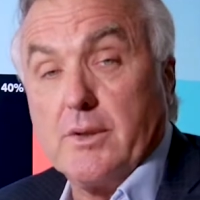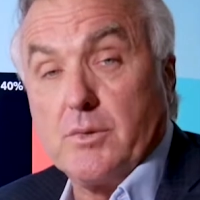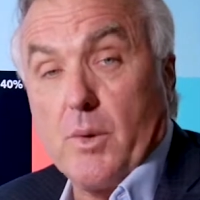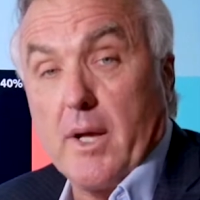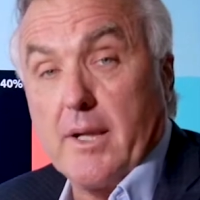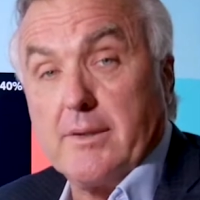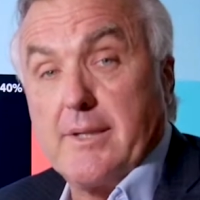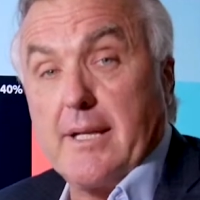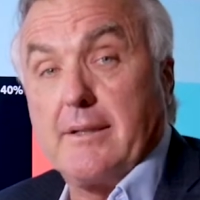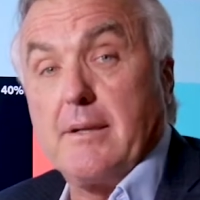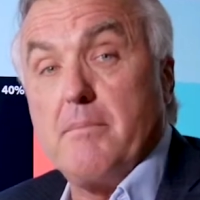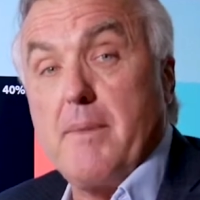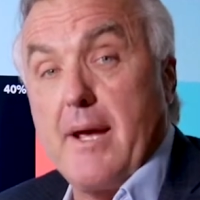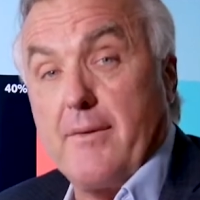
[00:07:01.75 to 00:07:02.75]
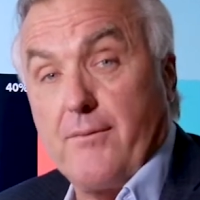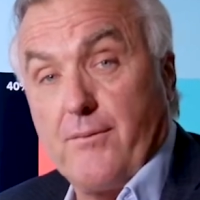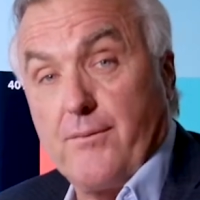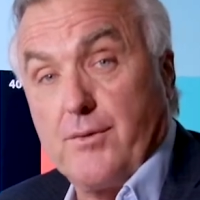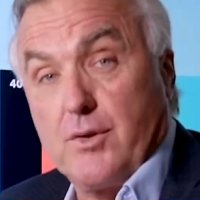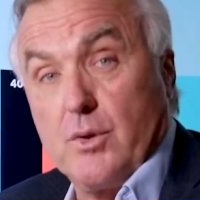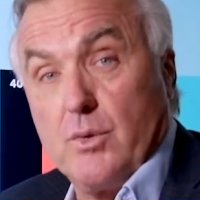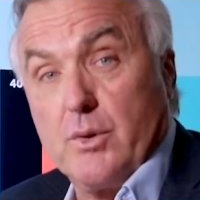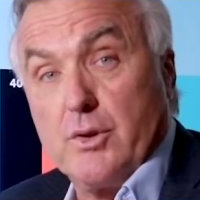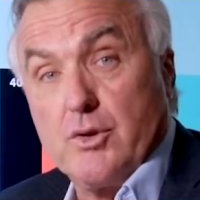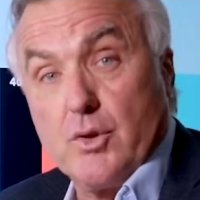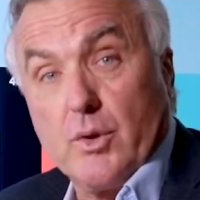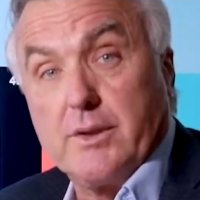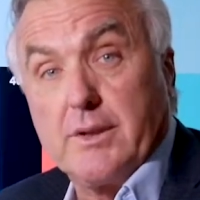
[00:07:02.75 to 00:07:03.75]
as well as that demand to
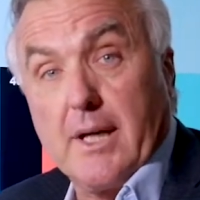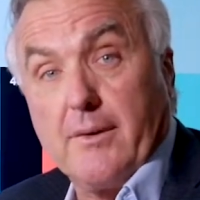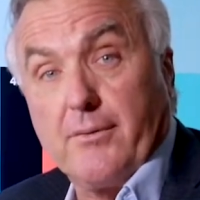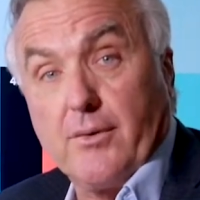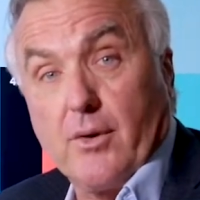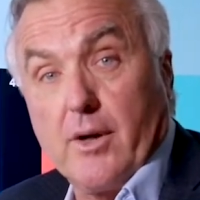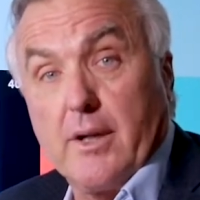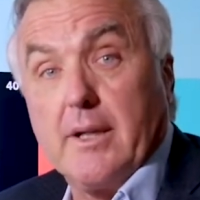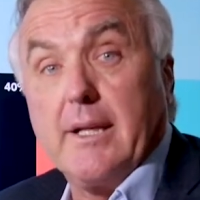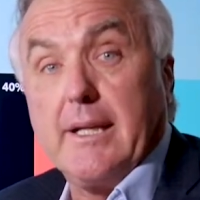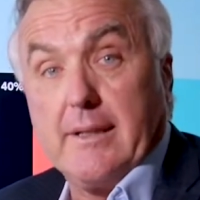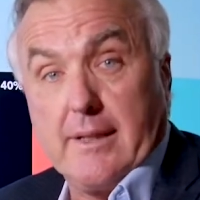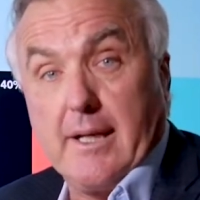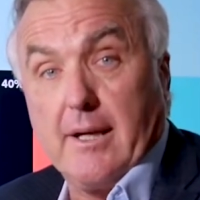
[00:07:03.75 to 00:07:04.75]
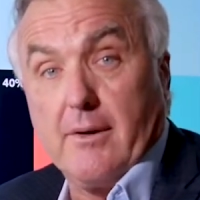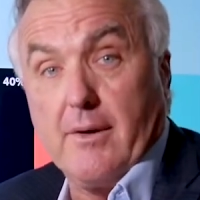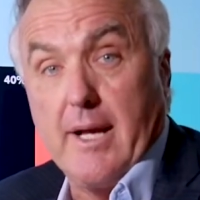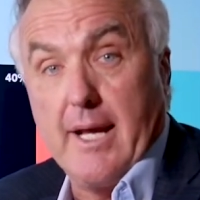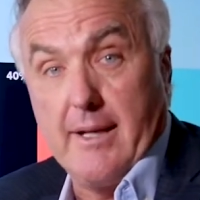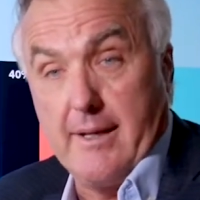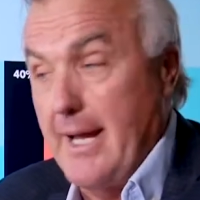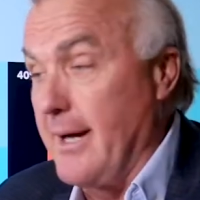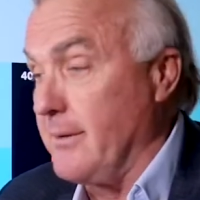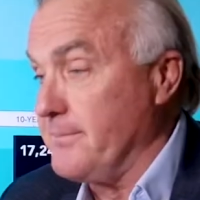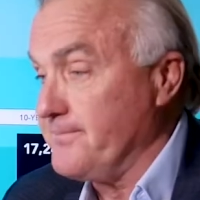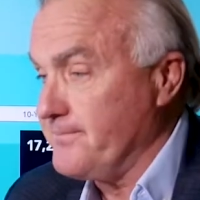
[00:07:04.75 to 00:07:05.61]
enjoy South Florida in the here and now.